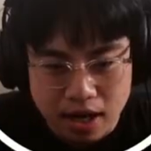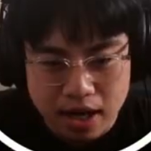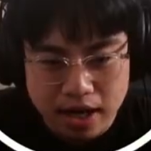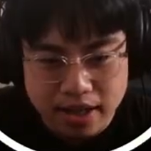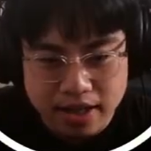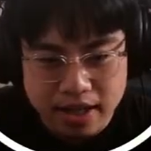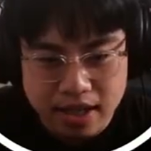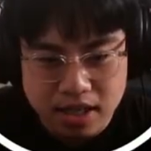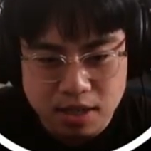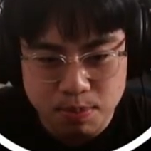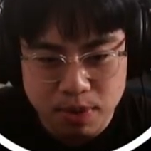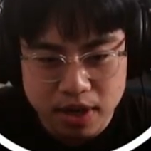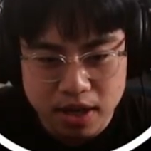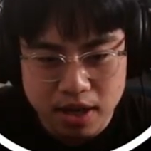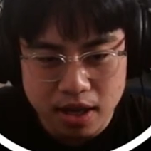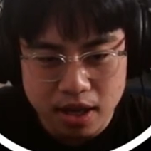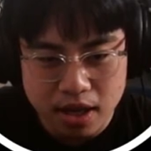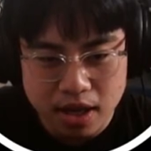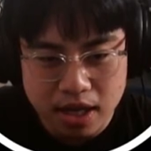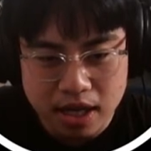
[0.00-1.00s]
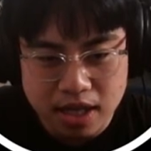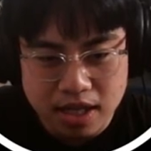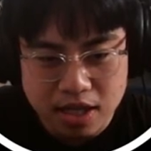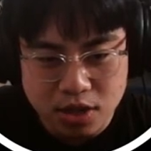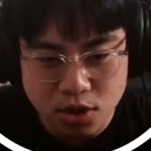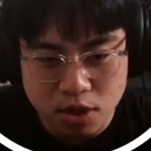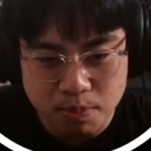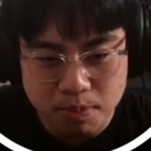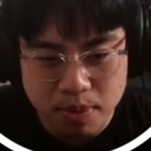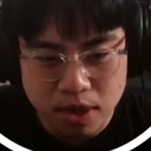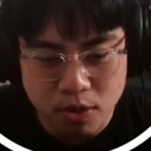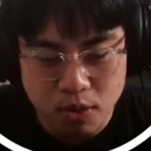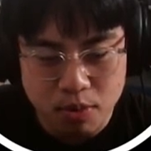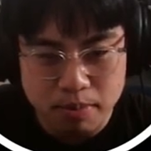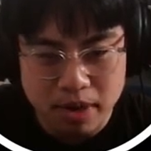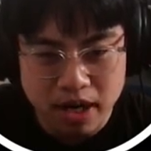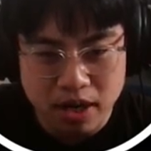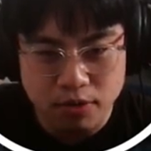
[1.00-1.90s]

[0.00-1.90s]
Let this be. Let this story be a reminder